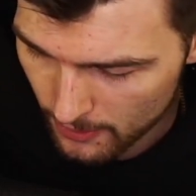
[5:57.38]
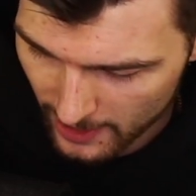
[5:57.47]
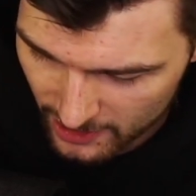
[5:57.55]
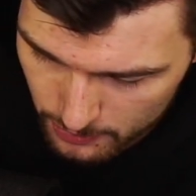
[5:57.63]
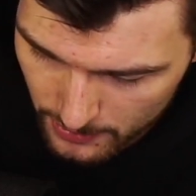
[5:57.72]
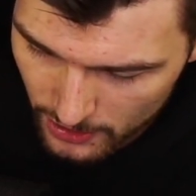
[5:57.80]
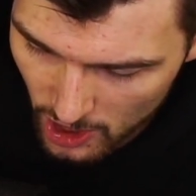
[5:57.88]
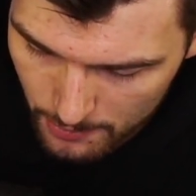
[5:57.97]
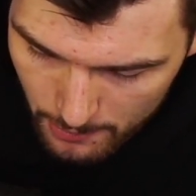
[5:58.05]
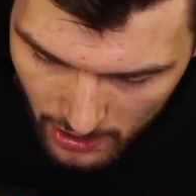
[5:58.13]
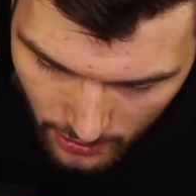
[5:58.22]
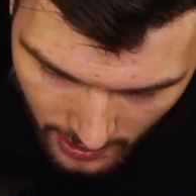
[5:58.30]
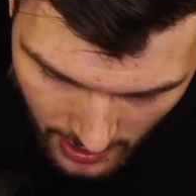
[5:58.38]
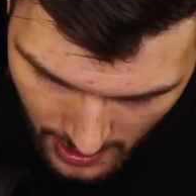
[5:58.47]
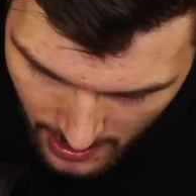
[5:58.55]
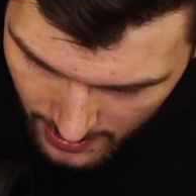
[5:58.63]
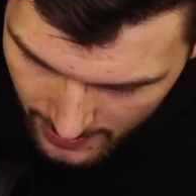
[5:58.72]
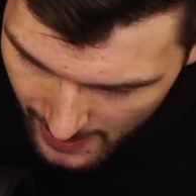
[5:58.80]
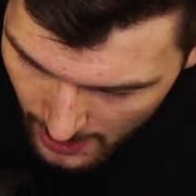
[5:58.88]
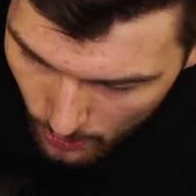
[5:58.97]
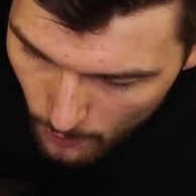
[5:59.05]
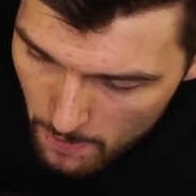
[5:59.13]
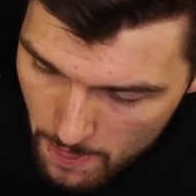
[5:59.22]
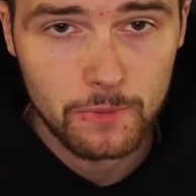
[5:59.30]
That is with the almond milk. Now,
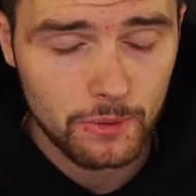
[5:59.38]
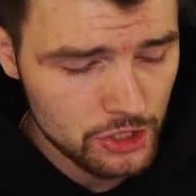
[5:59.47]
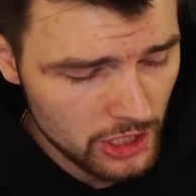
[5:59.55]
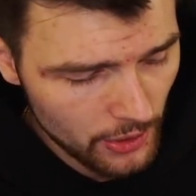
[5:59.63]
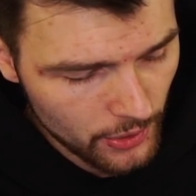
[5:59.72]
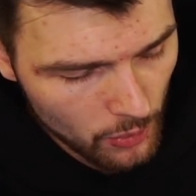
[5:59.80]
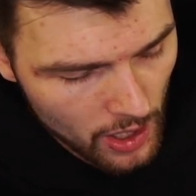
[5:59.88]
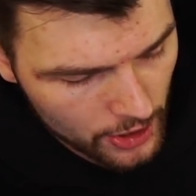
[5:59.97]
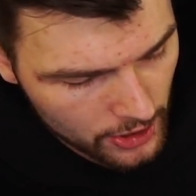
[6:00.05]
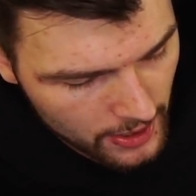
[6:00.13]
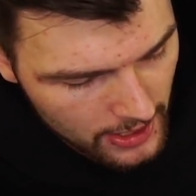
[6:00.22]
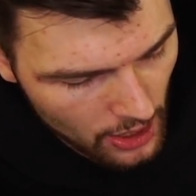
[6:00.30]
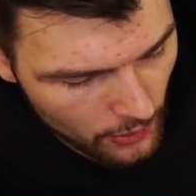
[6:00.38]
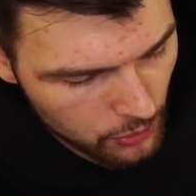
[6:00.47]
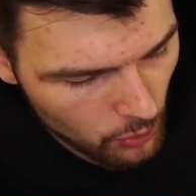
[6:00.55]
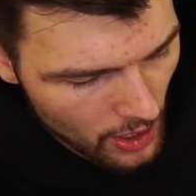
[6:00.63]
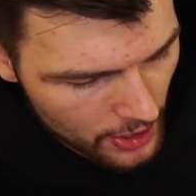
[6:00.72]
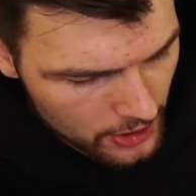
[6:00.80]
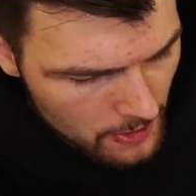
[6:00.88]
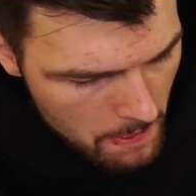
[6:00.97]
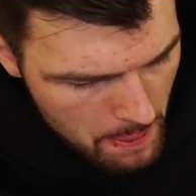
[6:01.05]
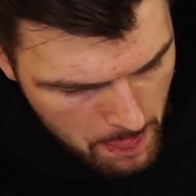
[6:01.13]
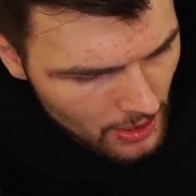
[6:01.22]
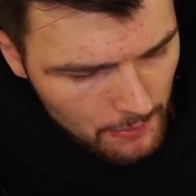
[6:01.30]
I'm going to try with water. And now with water,
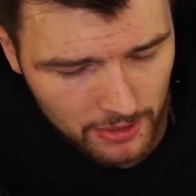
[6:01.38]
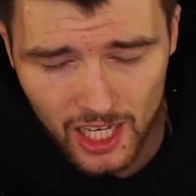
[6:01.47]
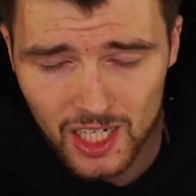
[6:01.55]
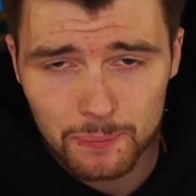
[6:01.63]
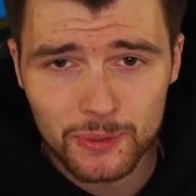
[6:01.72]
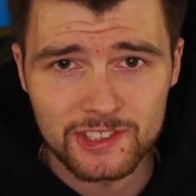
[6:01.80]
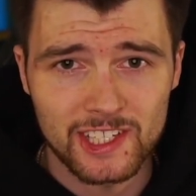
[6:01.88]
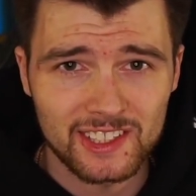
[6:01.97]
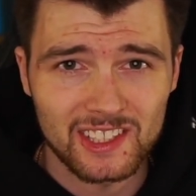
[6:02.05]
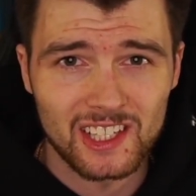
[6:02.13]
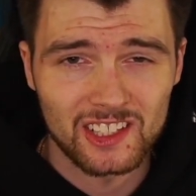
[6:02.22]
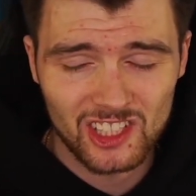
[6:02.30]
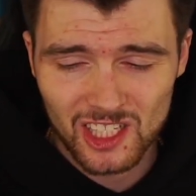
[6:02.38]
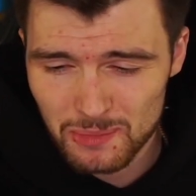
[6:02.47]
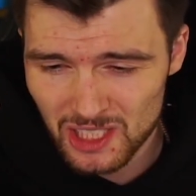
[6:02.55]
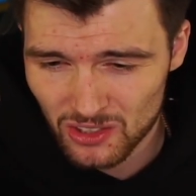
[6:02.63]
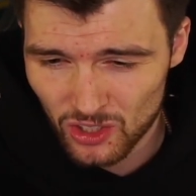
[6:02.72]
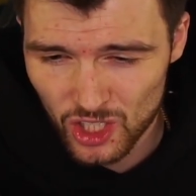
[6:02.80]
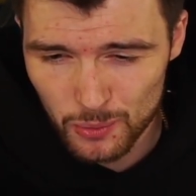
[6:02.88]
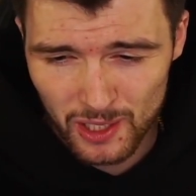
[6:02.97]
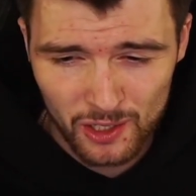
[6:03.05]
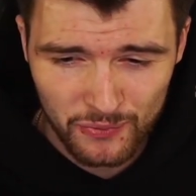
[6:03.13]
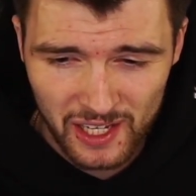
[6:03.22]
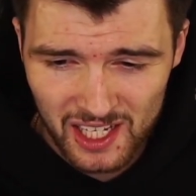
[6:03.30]
I'm kind of predicting it's going to be a little bit
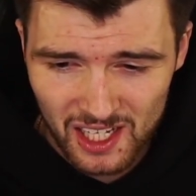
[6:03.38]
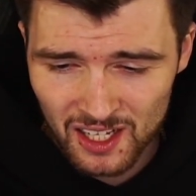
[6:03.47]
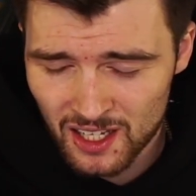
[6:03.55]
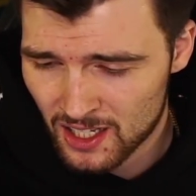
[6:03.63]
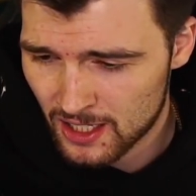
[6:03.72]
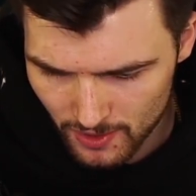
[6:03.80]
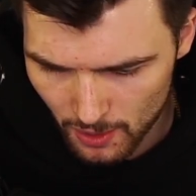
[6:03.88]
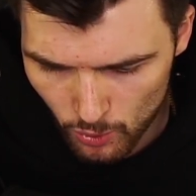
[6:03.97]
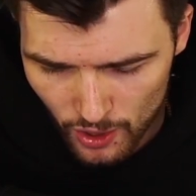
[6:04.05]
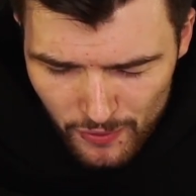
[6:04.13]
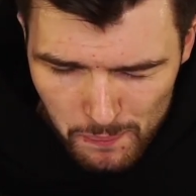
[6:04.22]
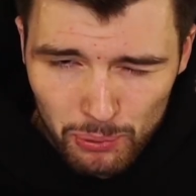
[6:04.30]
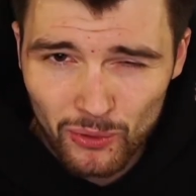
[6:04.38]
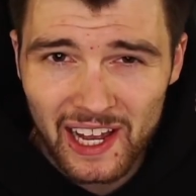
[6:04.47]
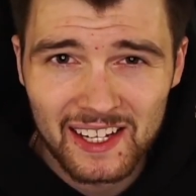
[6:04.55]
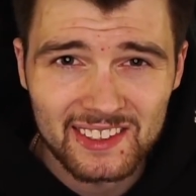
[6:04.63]
of a, more of a bland